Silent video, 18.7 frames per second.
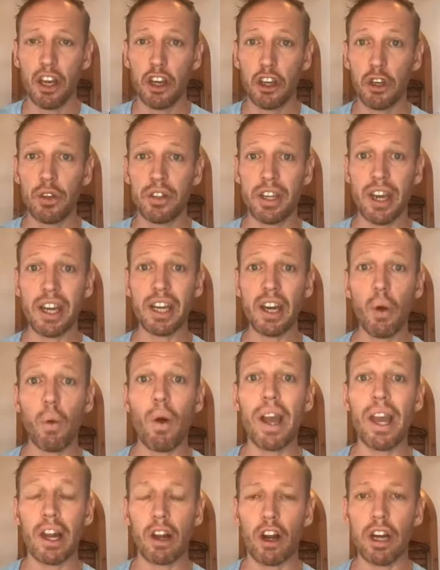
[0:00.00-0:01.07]
you take
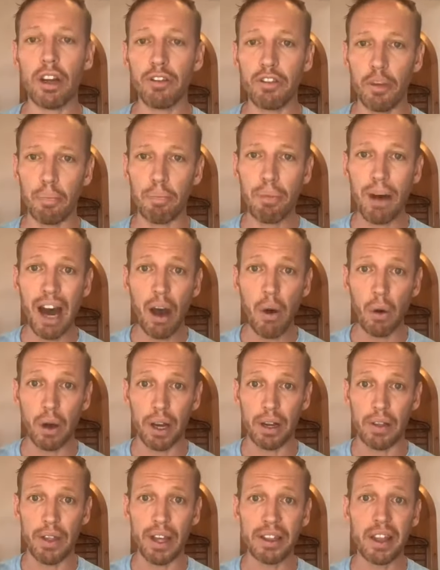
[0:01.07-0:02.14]
away a lot of the
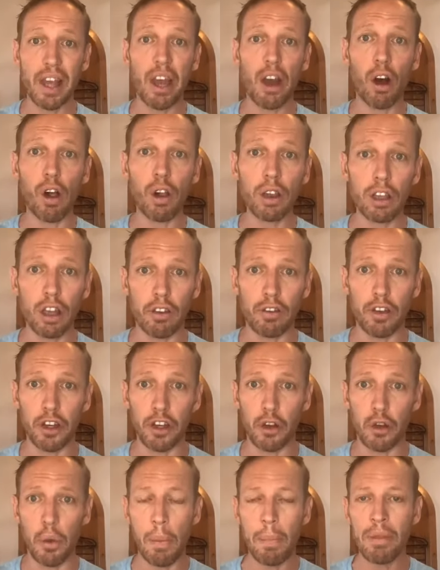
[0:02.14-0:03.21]
power that they hold over
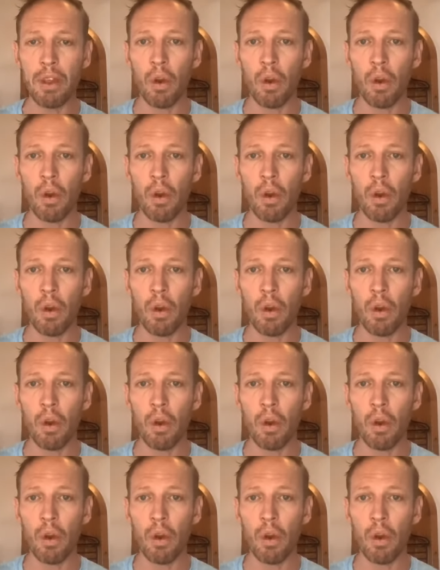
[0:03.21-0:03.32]
you